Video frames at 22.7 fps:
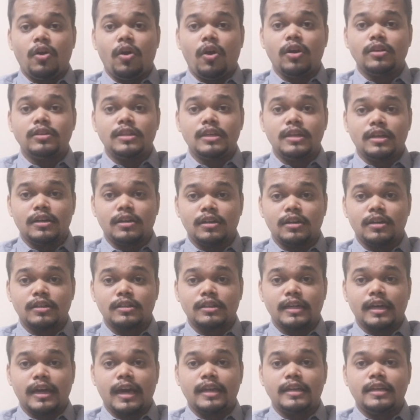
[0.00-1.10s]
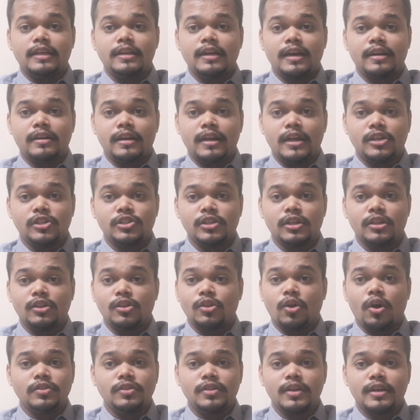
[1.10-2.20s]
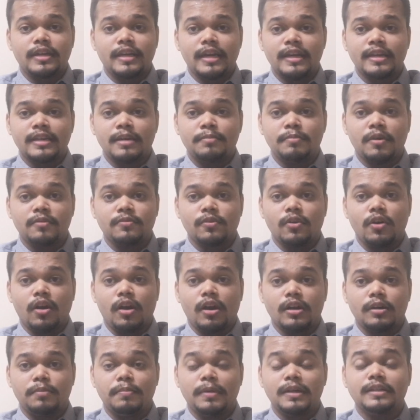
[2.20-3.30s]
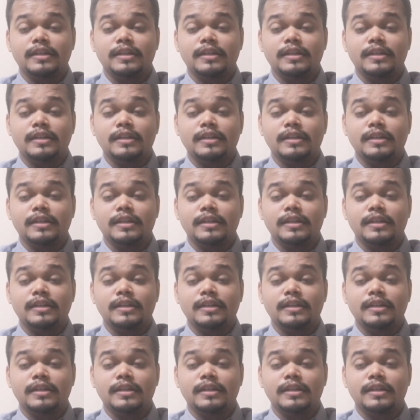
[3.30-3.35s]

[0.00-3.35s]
on the earth and in our nation not the kingdom of God,